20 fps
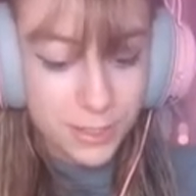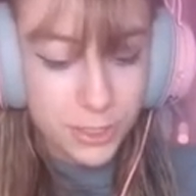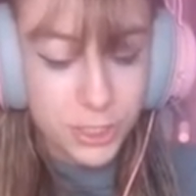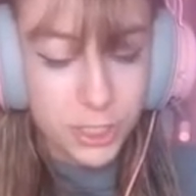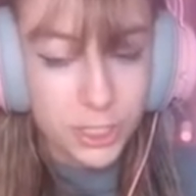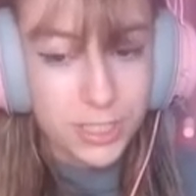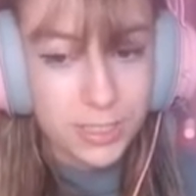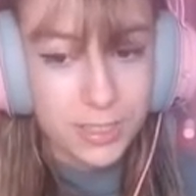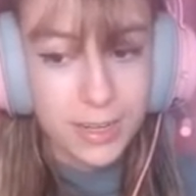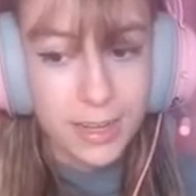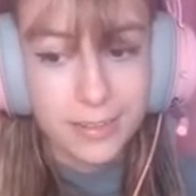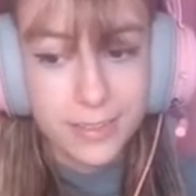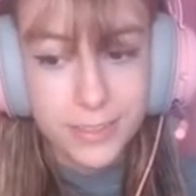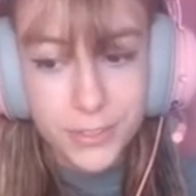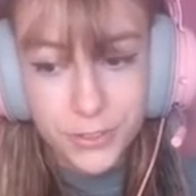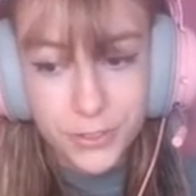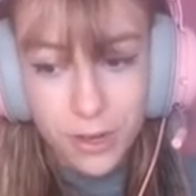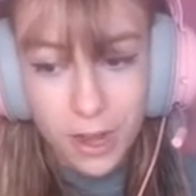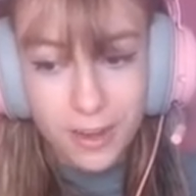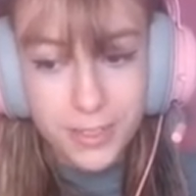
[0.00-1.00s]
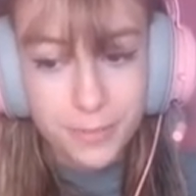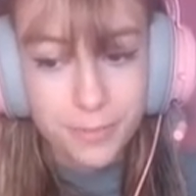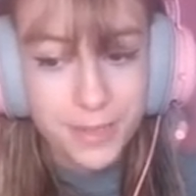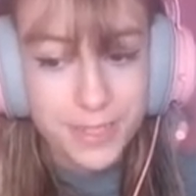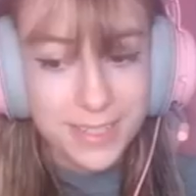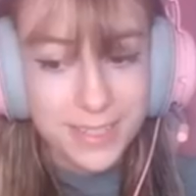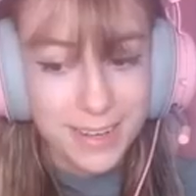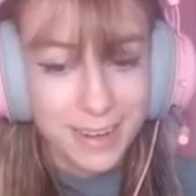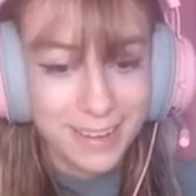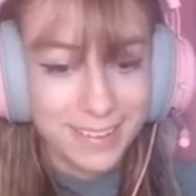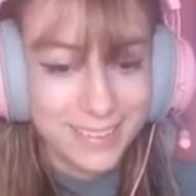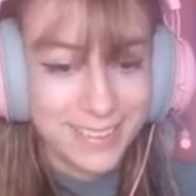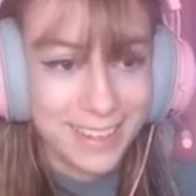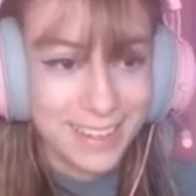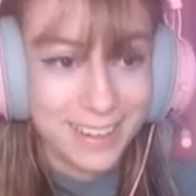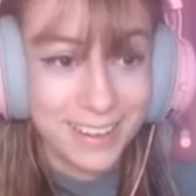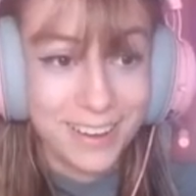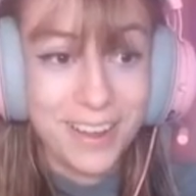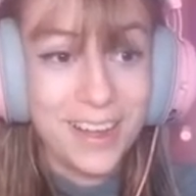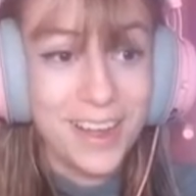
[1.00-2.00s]
just in case you guys missed
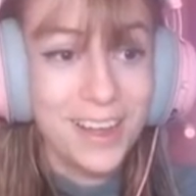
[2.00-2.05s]
anything,